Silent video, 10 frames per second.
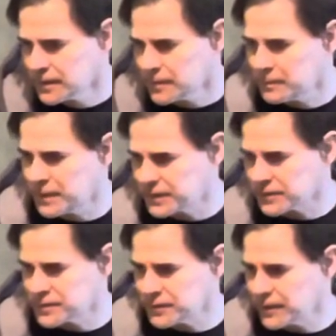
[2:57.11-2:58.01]
but they
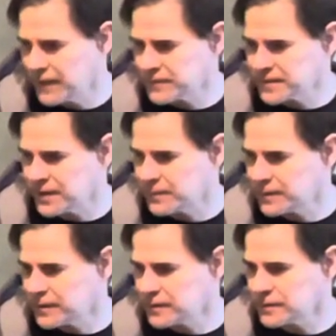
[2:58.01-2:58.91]
still have the same
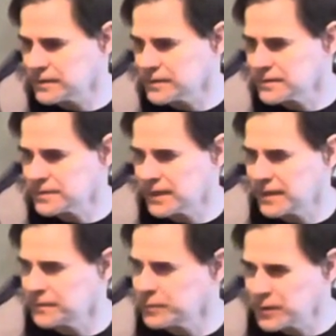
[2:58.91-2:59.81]
thickness
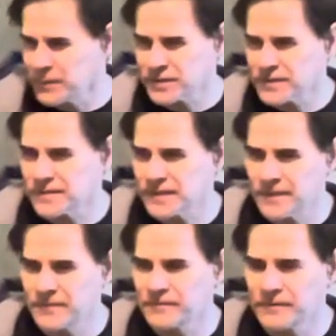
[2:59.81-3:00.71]
and pretty much the
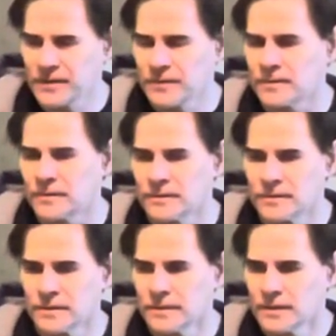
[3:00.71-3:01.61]
same feel
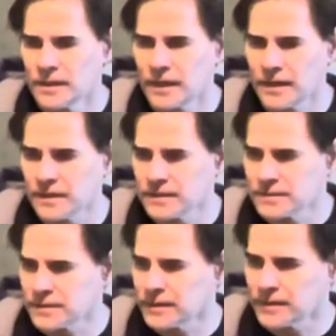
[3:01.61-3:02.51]
as
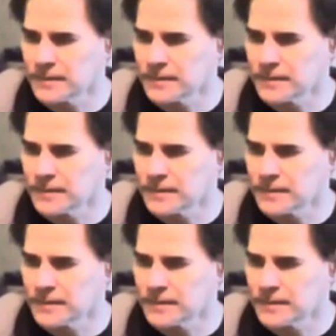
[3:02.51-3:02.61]
a